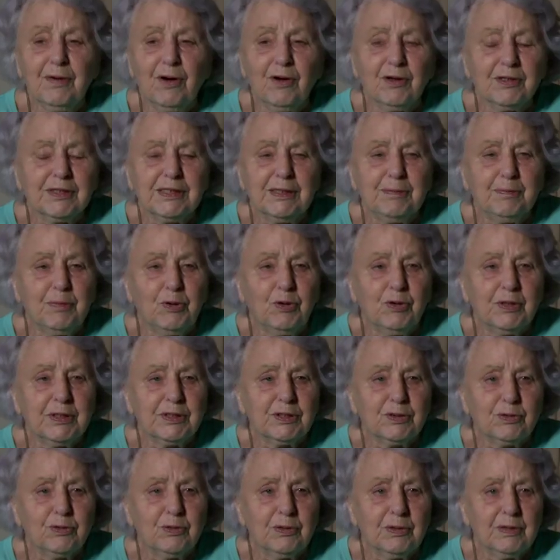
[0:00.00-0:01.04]
Aussie boys
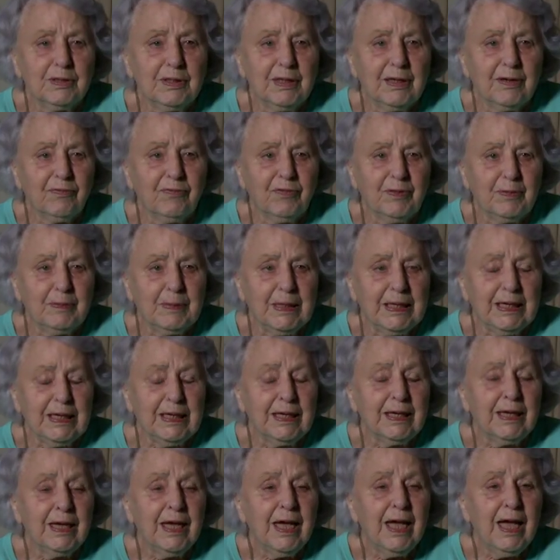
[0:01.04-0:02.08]
are good enough for
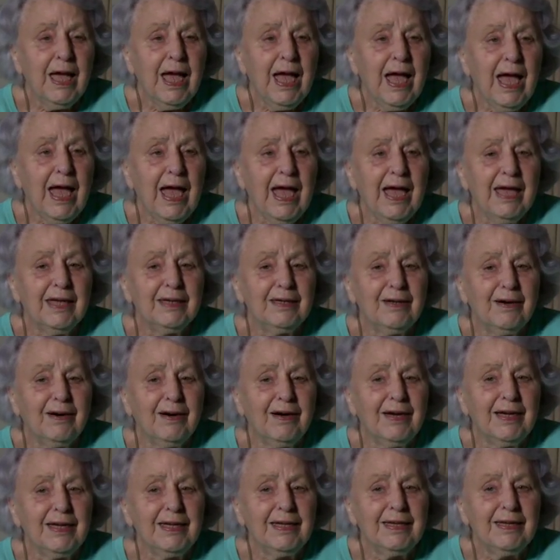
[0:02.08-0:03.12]
me." And
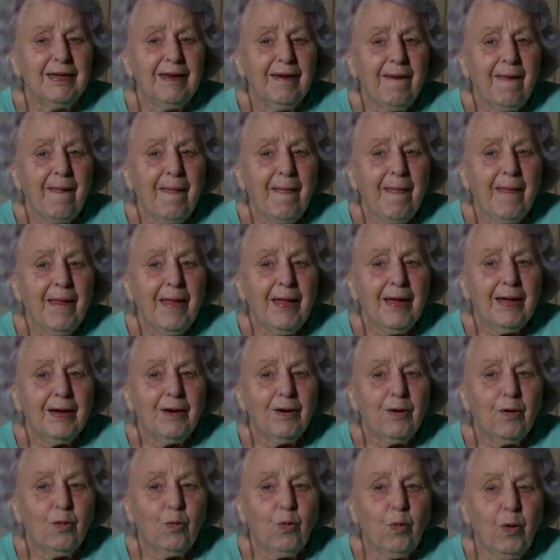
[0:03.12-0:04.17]
I
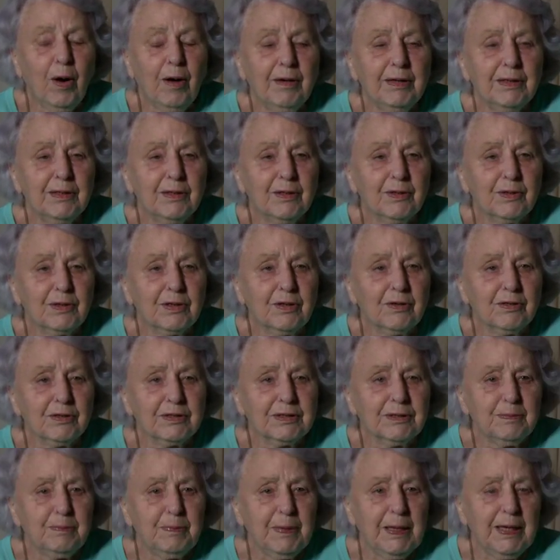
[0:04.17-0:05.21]
worried I got
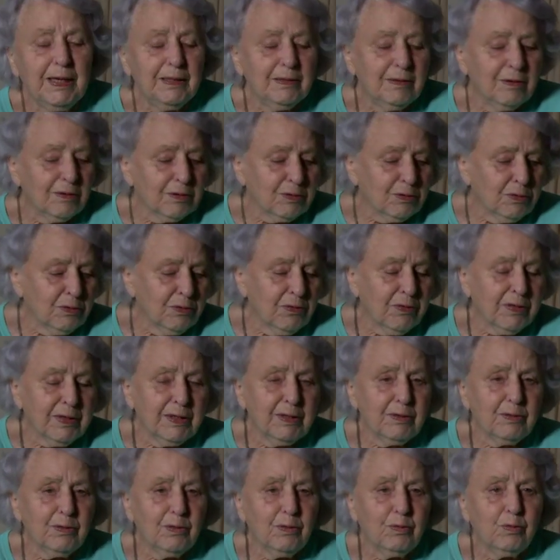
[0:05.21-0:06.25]
to be, and I couldn't
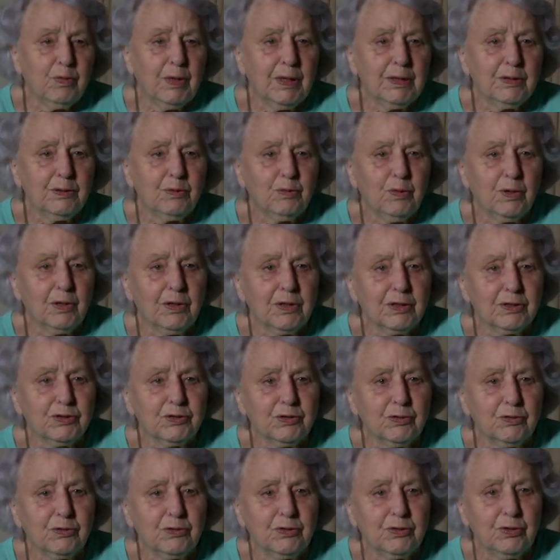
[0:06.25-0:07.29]
think, or wonder what I
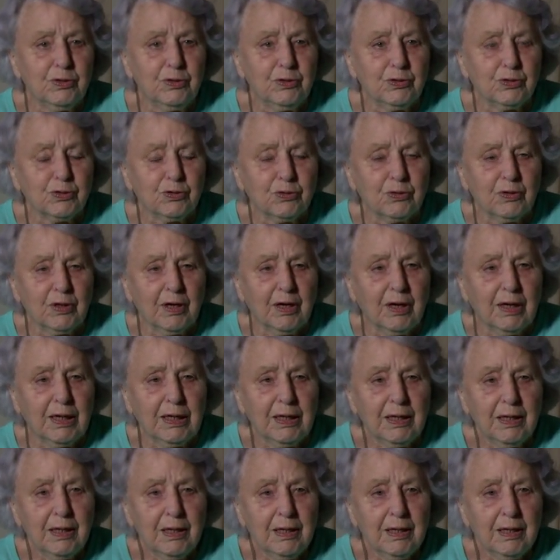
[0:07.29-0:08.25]
should do. Should I